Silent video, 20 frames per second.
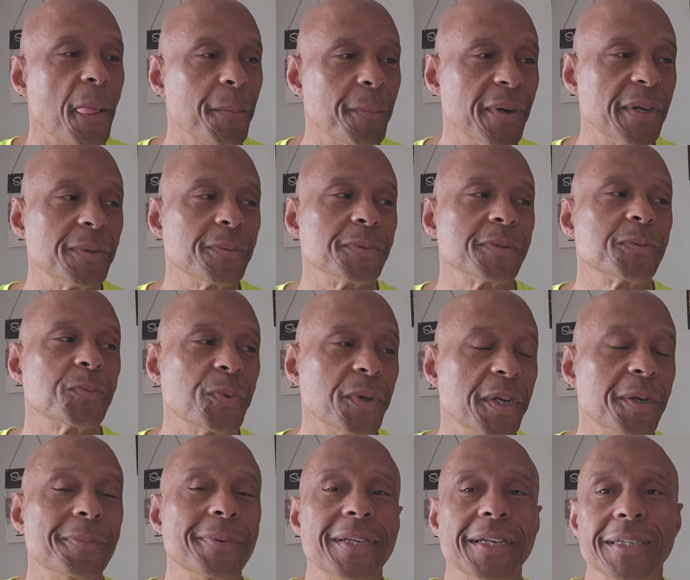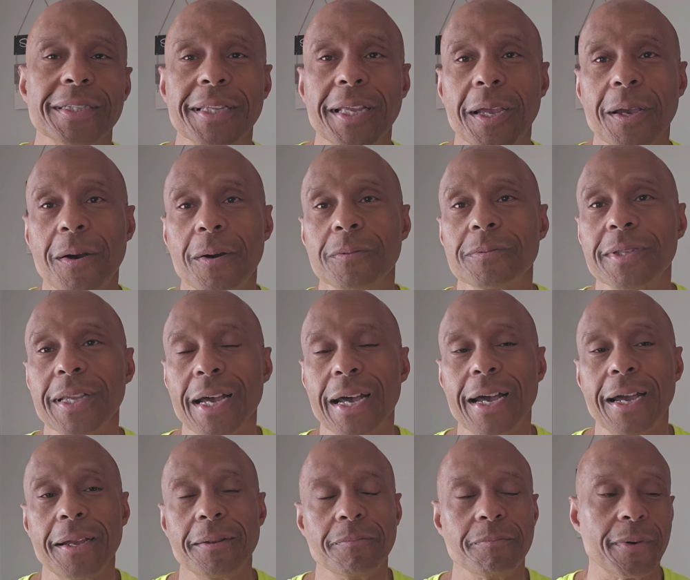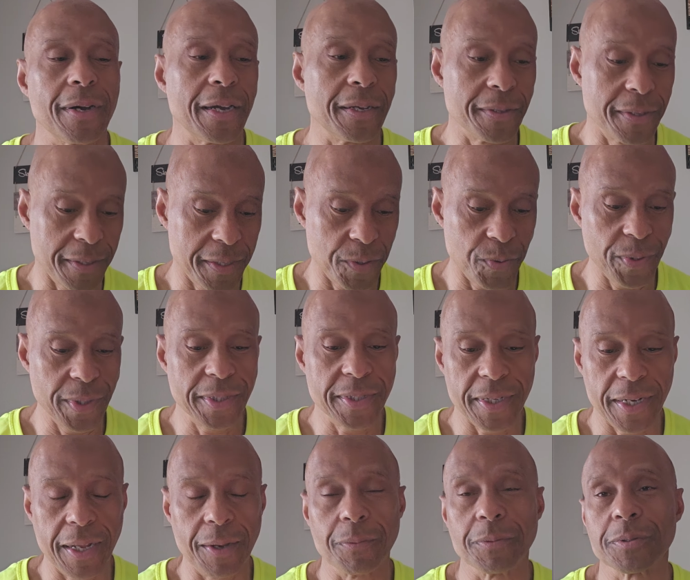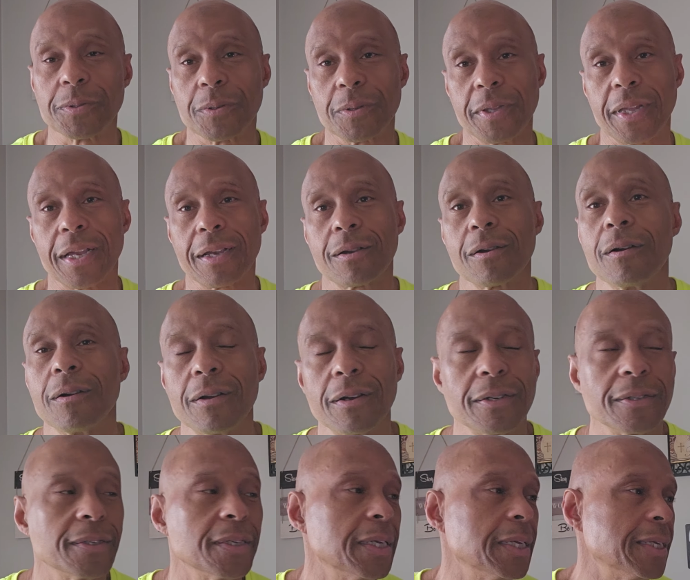But it was weird because they all died by the creature that was on that card.